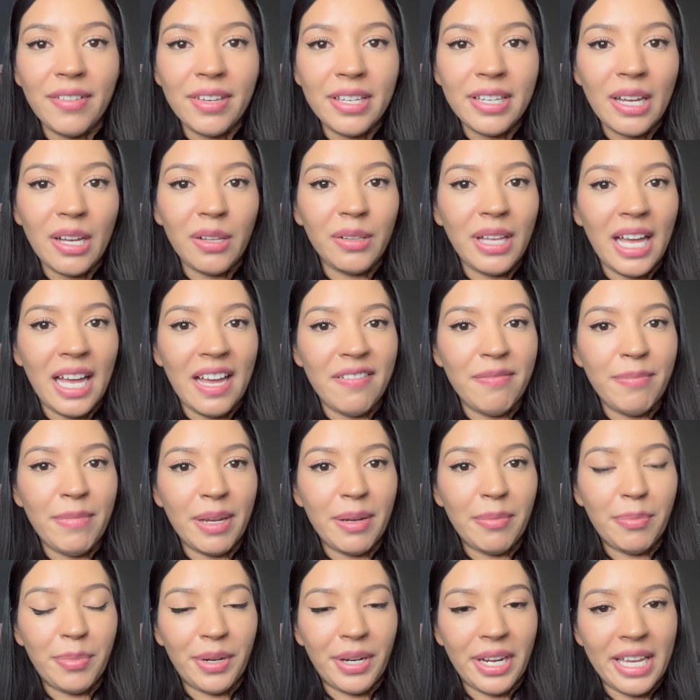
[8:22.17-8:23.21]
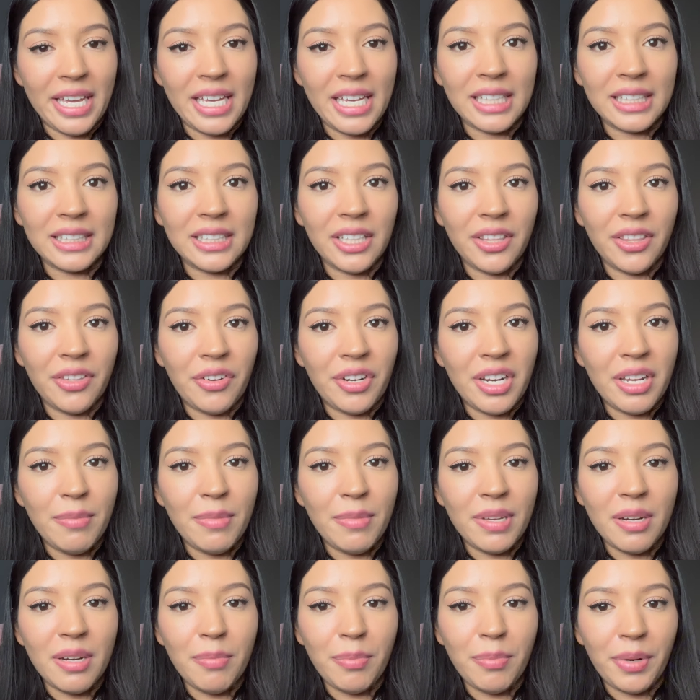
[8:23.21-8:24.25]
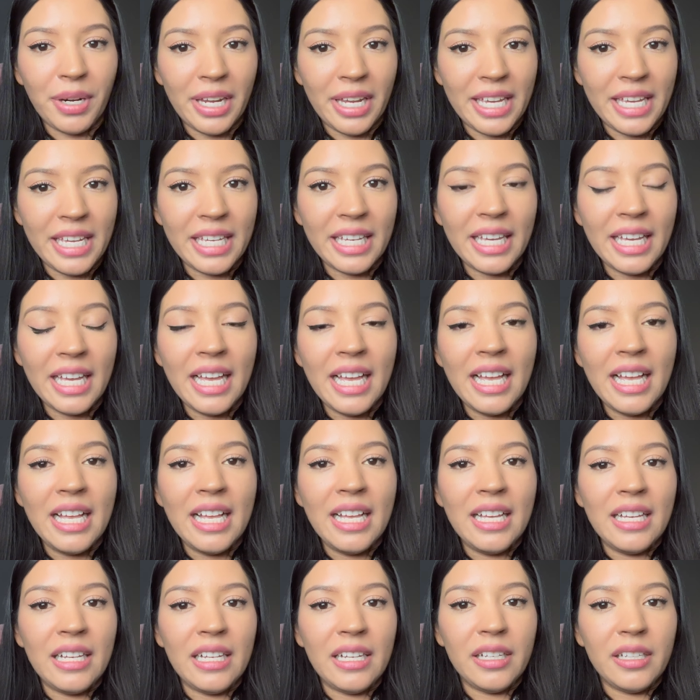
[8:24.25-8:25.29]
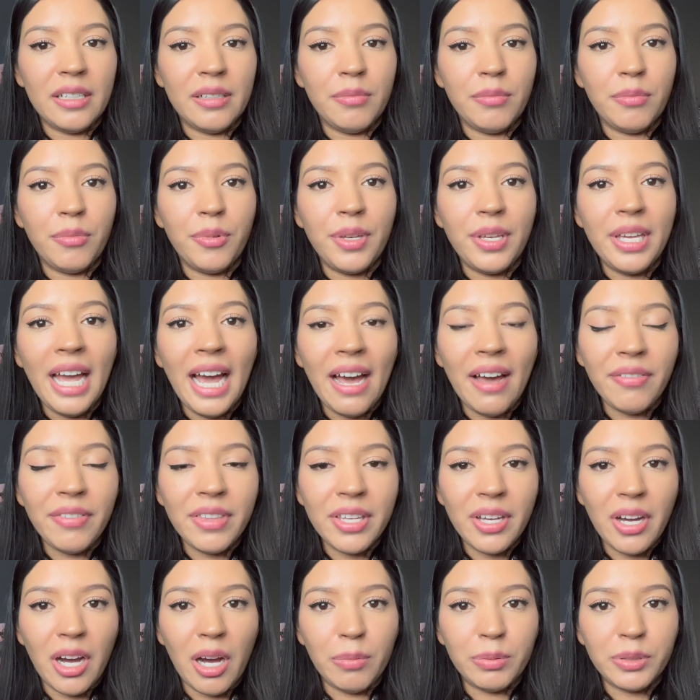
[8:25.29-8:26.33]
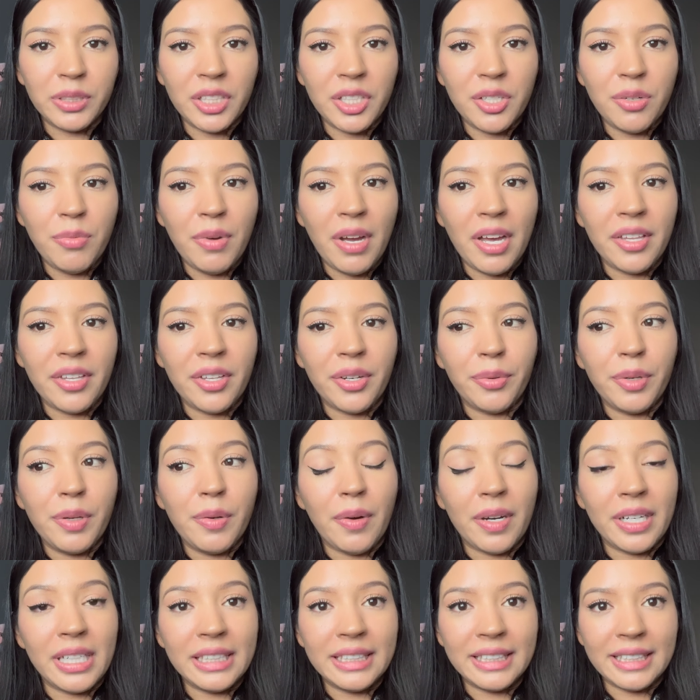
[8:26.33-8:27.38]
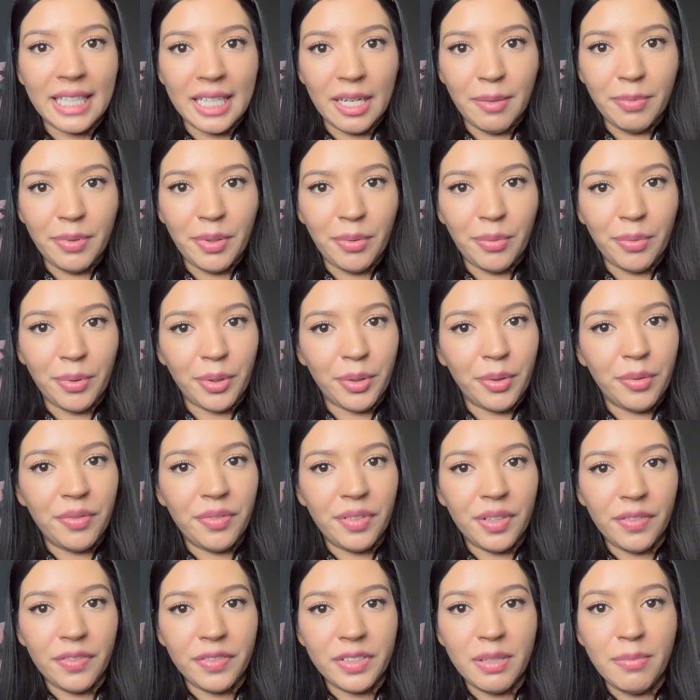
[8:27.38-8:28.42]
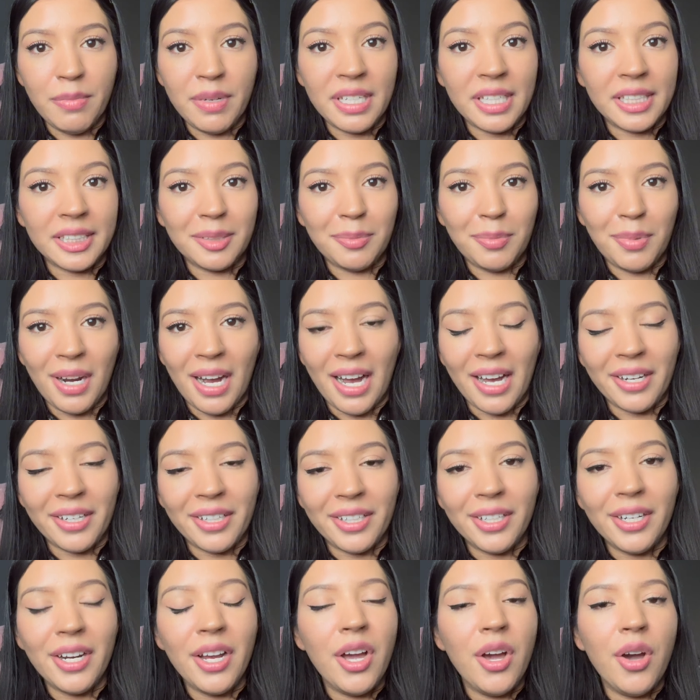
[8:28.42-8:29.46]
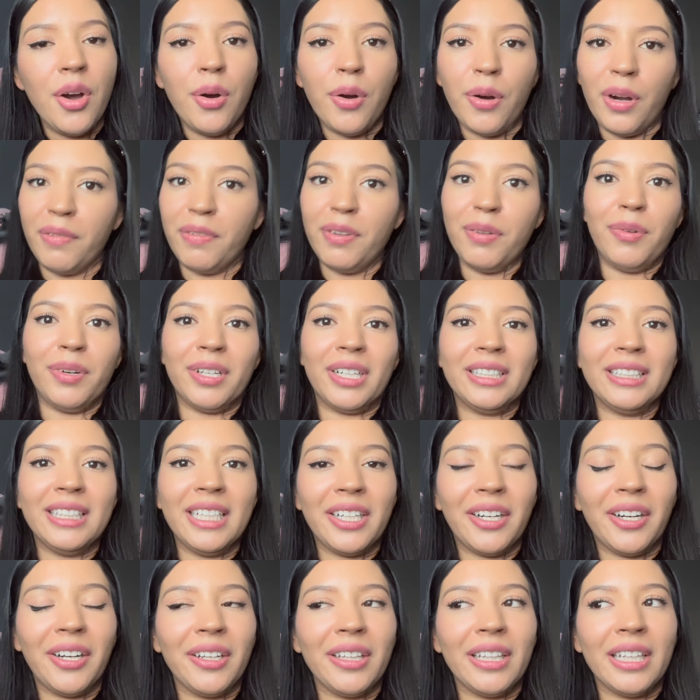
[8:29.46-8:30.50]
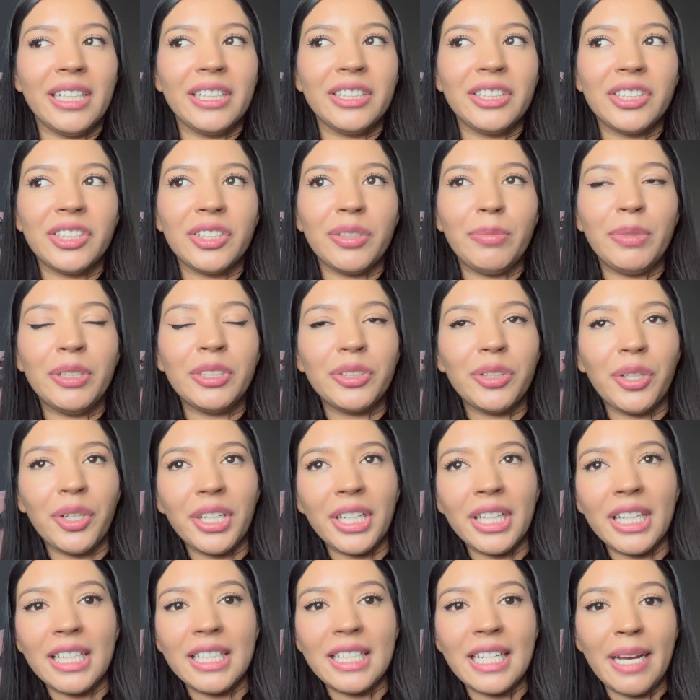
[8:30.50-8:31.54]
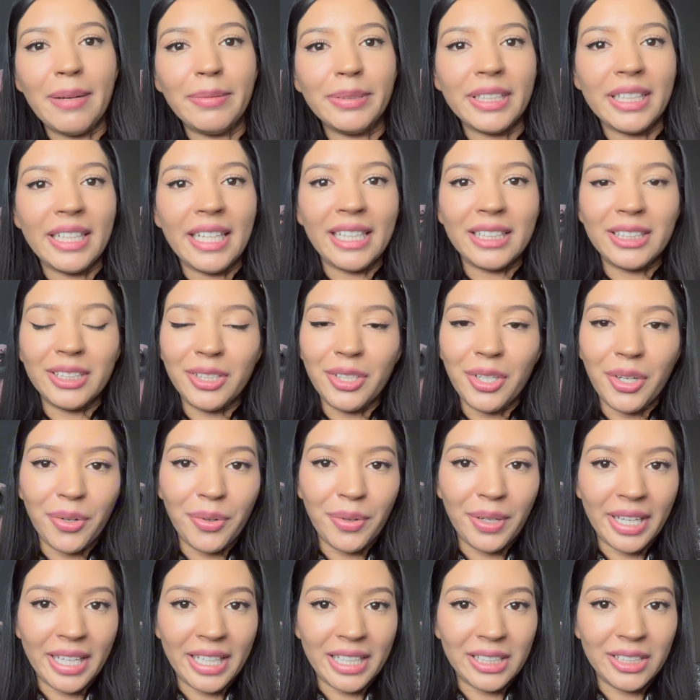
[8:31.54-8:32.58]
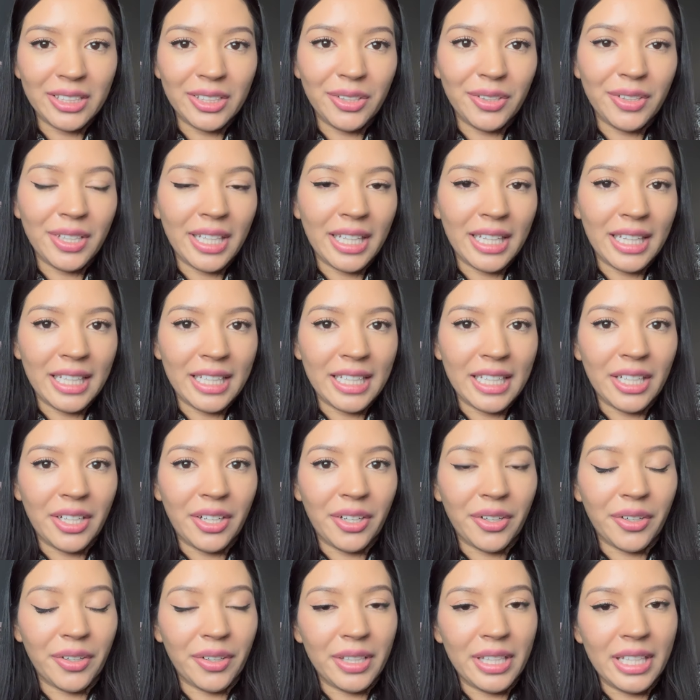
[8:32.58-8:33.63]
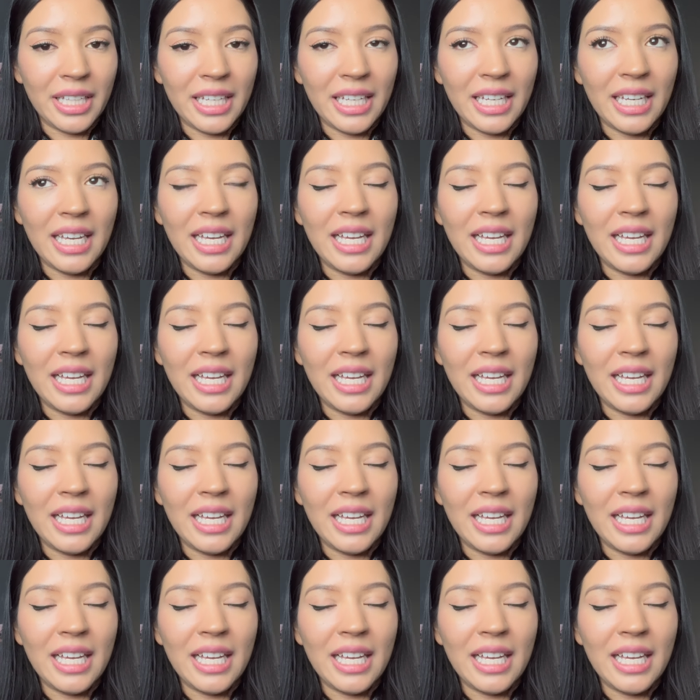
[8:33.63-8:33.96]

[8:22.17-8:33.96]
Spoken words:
I'll have my break. It's a 30-minute break. We have the option whether we want to set up the room 15 minutes prior or if you want to take our lunch. So majority of the times I like to go into the clinic early,